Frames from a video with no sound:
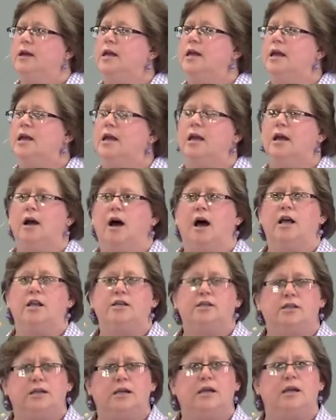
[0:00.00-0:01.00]
in
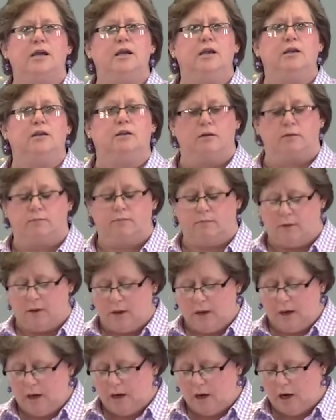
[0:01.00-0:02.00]
God's kingdom
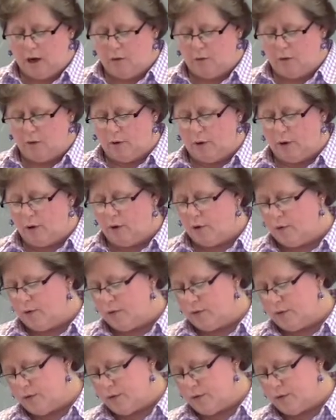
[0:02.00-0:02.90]
here on earth.